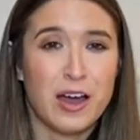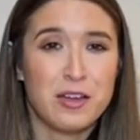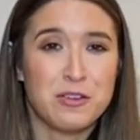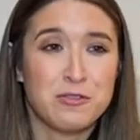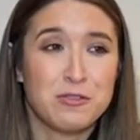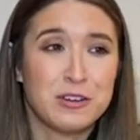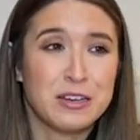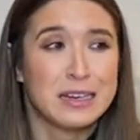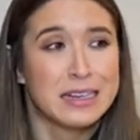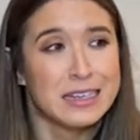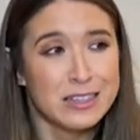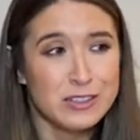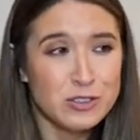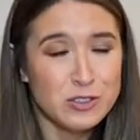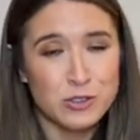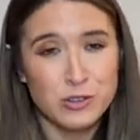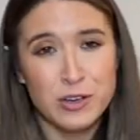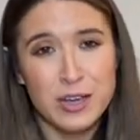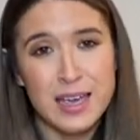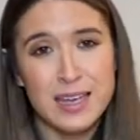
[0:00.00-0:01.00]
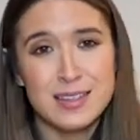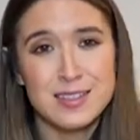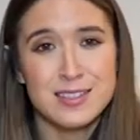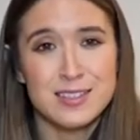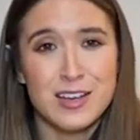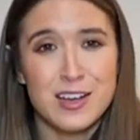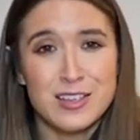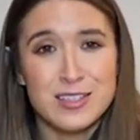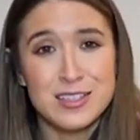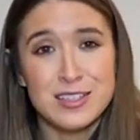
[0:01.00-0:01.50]
I really enjoyed
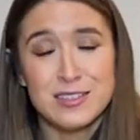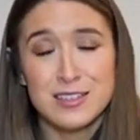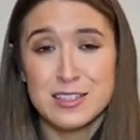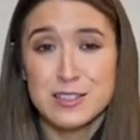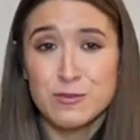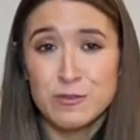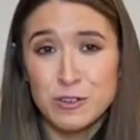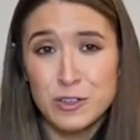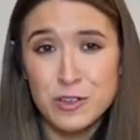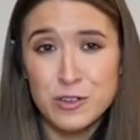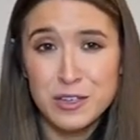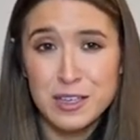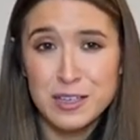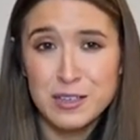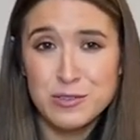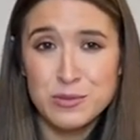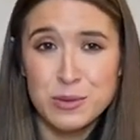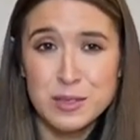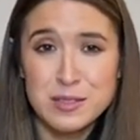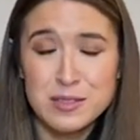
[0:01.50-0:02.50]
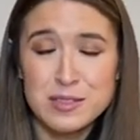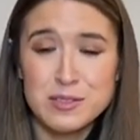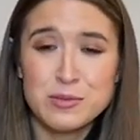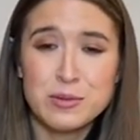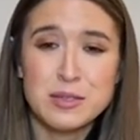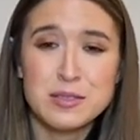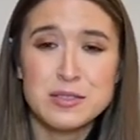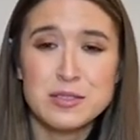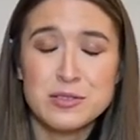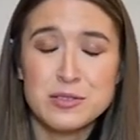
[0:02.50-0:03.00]
starting this vlog in
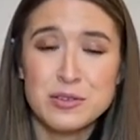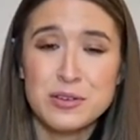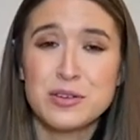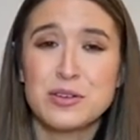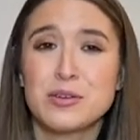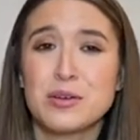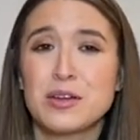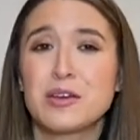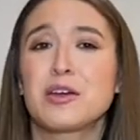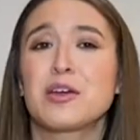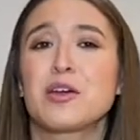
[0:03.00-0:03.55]
2022, and I